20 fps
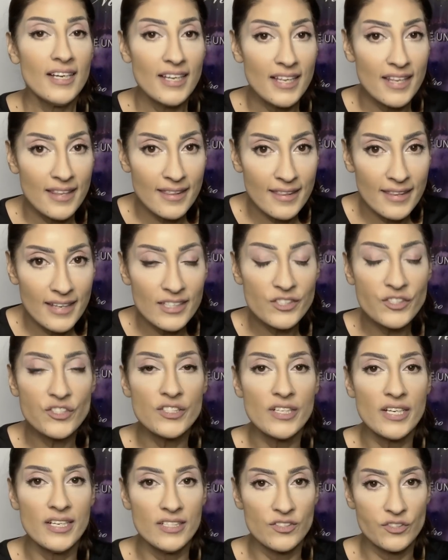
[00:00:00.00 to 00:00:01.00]

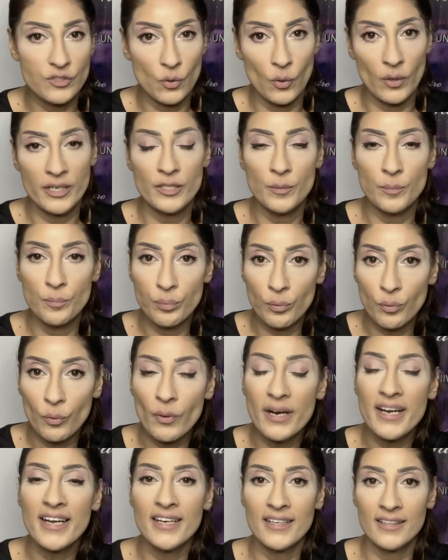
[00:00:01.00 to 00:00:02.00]
this is going to
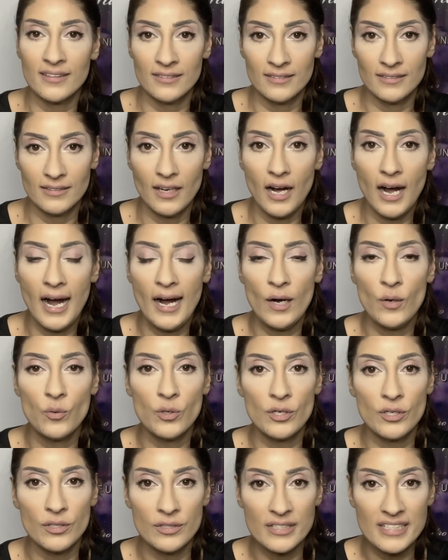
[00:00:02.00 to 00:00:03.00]
bring
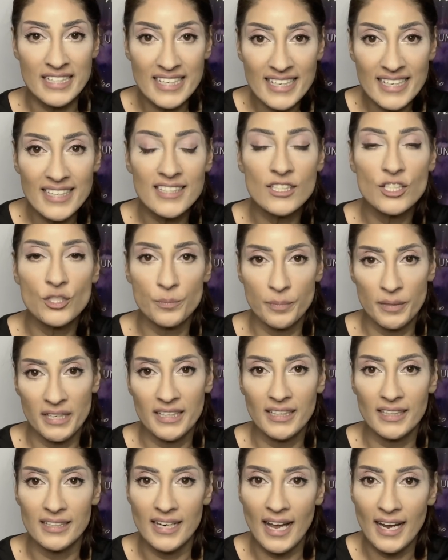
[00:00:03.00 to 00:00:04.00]
our need to be
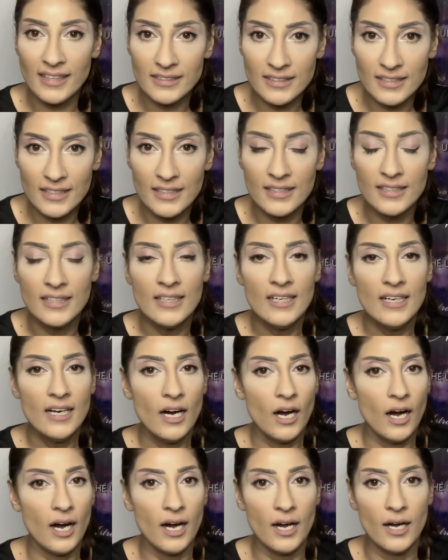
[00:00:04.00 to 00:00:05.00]
connected,
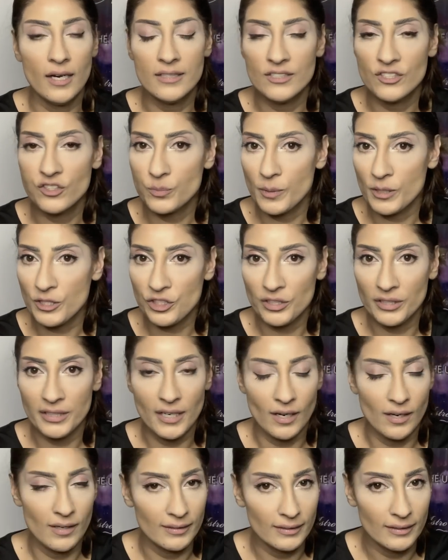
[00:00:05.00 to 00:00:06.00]
uh, especially
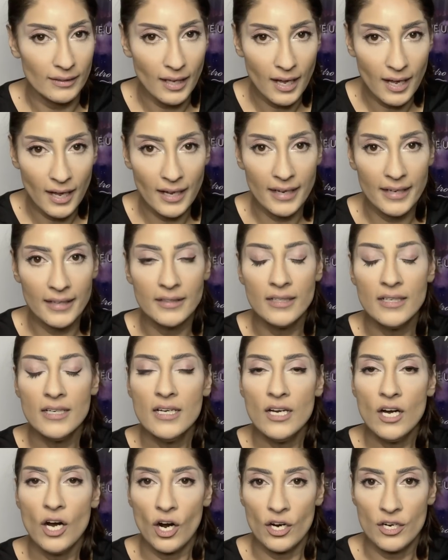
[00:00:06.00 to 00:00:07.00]
online,
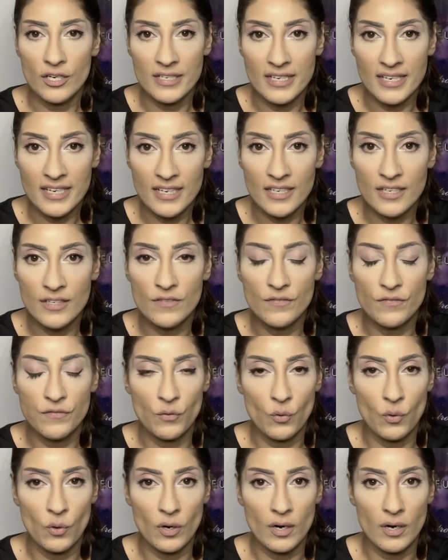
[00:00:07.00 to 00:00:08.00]
our need
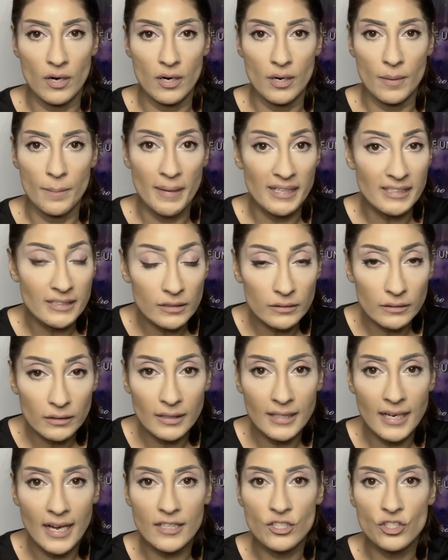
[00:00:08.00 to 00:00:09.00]
for mental
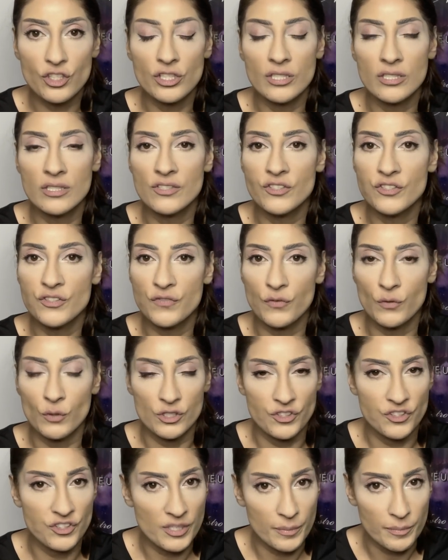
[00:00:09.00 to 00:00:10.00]
connections, for
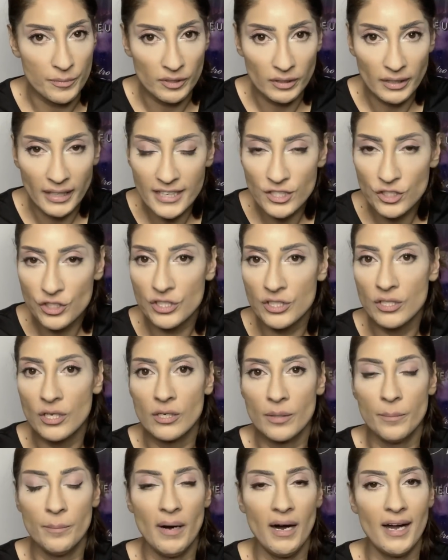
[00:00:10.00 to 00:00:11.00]
stimulation on
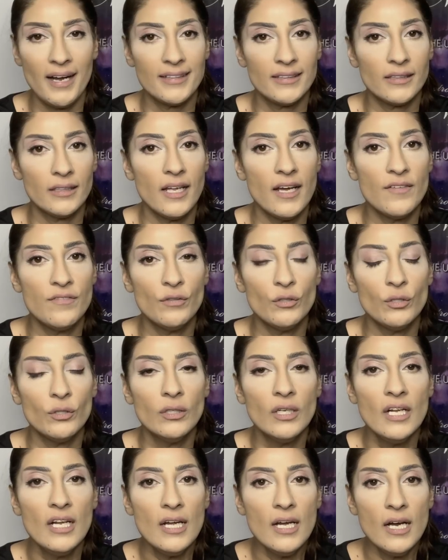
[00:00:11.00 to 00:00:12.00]
a mind
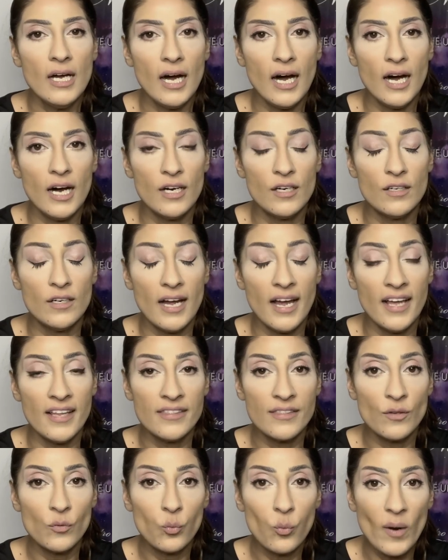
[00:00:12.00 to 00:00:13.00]
level, uh,
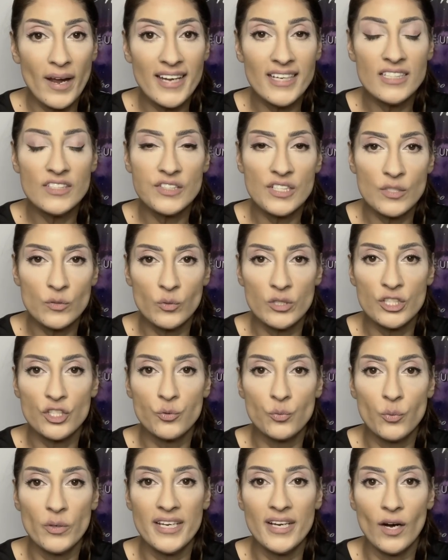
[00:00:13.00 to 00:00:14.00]
and the ways in which
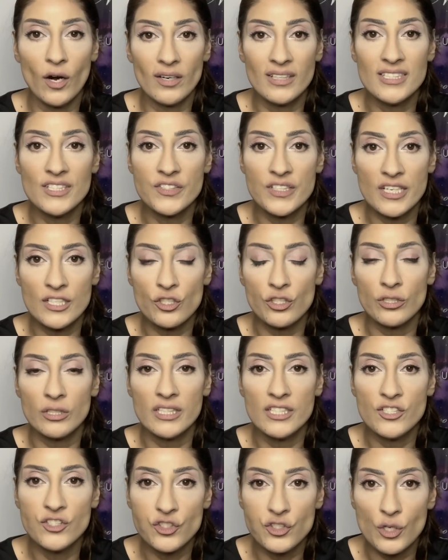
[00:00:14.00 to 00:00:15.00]
we are
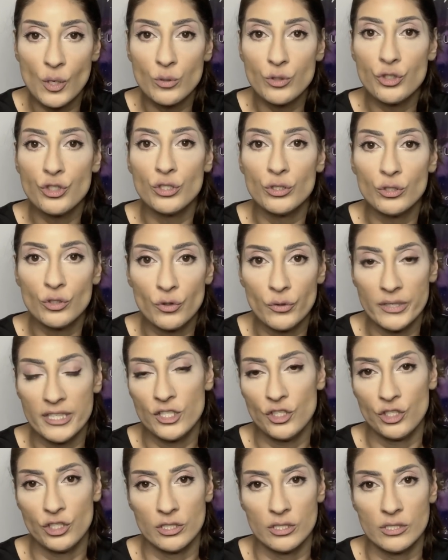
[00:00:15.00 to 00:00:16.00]
essentially social
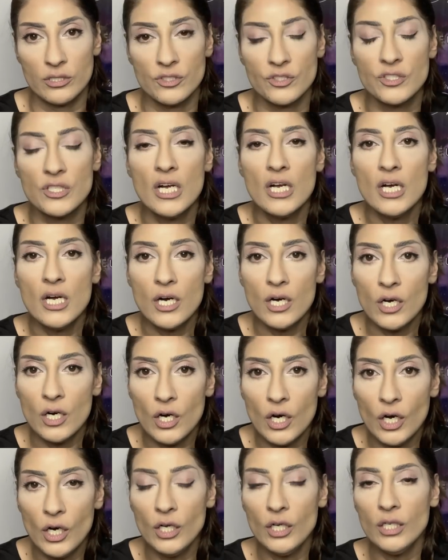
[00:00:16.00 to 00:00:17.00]
creatures.
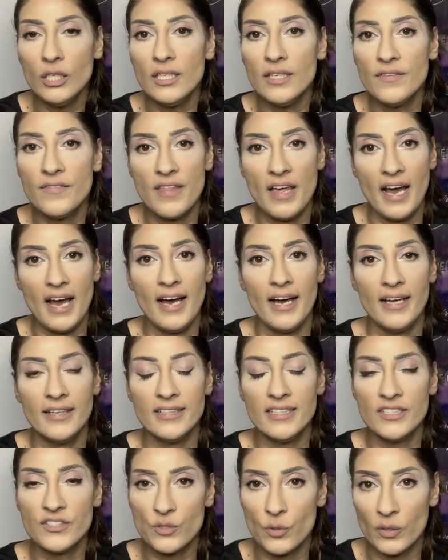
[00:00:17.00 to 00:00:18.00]
All of
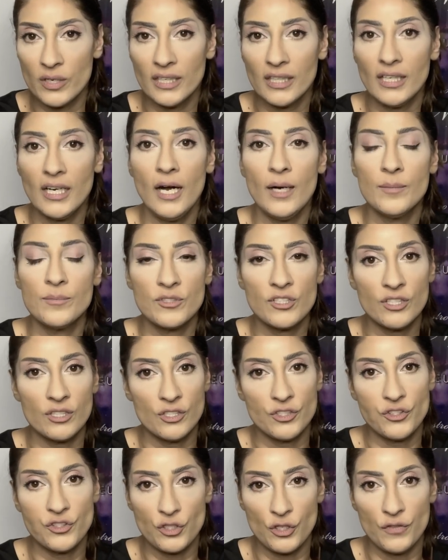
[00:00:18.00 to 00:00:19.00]
that is going to come to
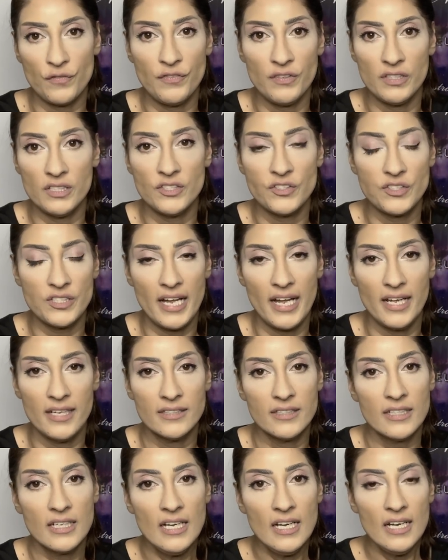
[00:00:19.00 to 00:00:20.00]
the surface,
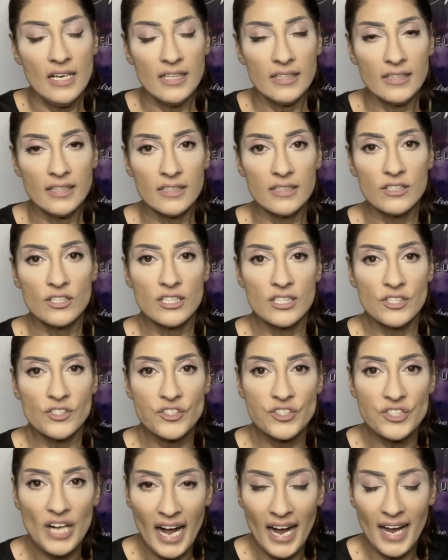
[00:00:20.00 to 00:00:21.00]
and the
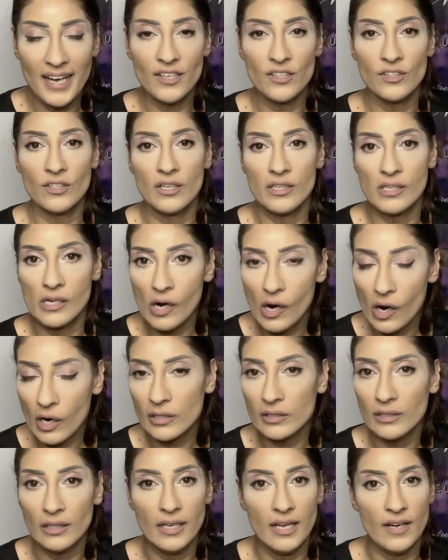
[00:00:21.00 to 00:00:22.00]
desire on a
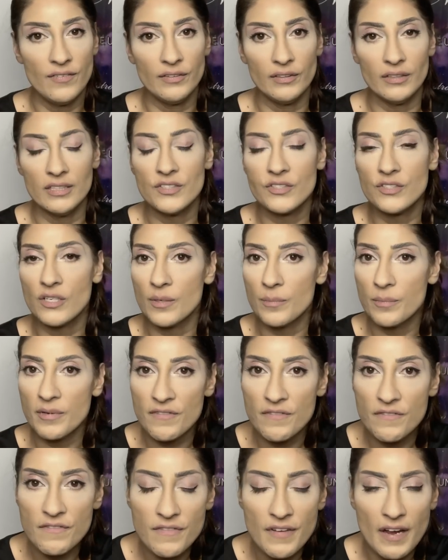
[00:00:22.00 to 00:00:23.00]
heart level is going to be
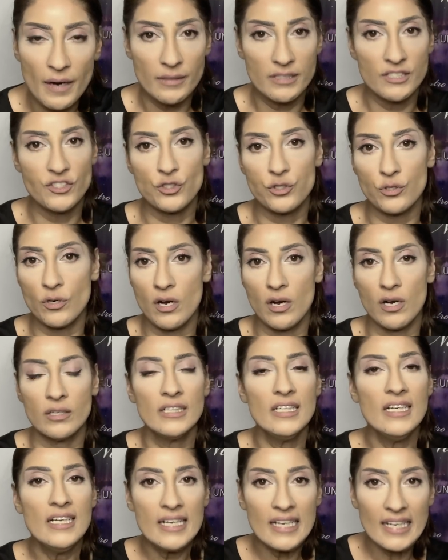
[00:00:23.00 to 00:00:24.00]
very strong
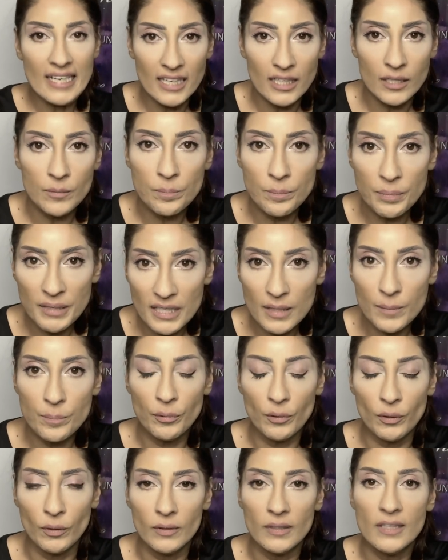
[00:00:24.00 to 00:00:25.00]
in
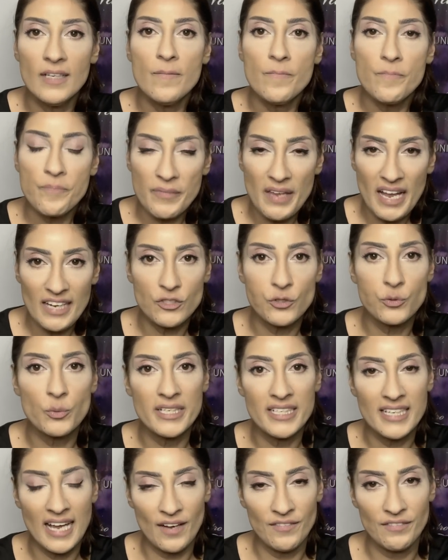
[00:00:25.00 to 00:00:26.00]
people as
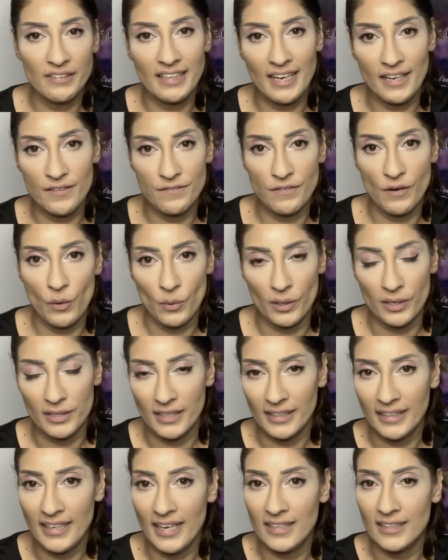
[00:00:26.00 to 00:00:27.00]
we navigate forward.
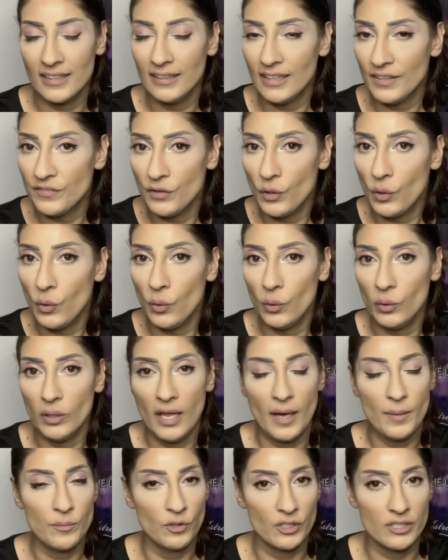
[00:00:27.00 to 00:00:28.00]
Again, I'll have a whole
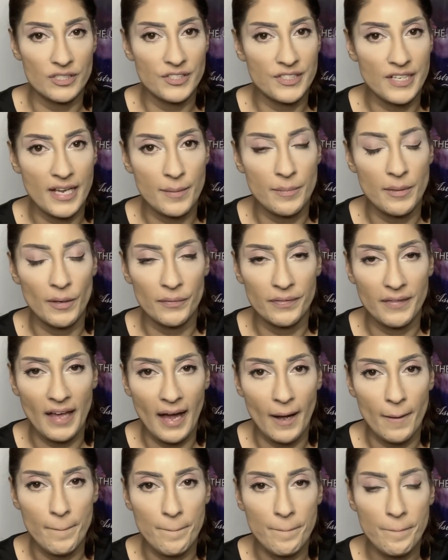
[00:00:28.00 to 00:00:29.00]
lot more to say about
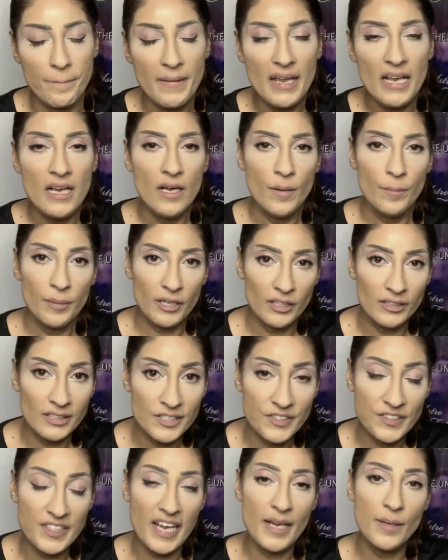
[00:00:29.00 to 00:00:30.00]
that. But on the
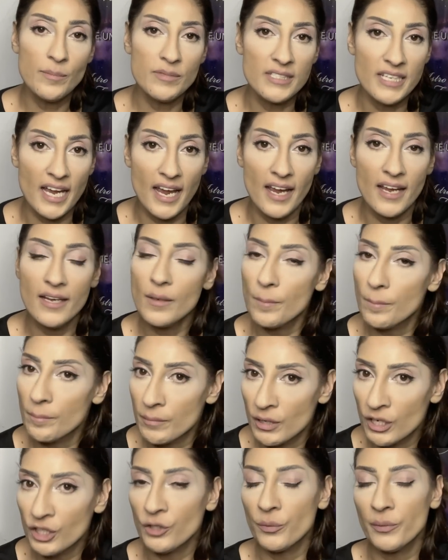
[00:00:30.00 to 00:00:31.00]
same day,
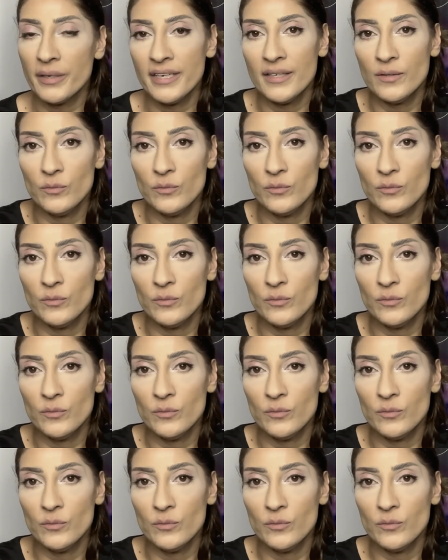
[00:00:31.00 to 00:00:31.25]
Mercury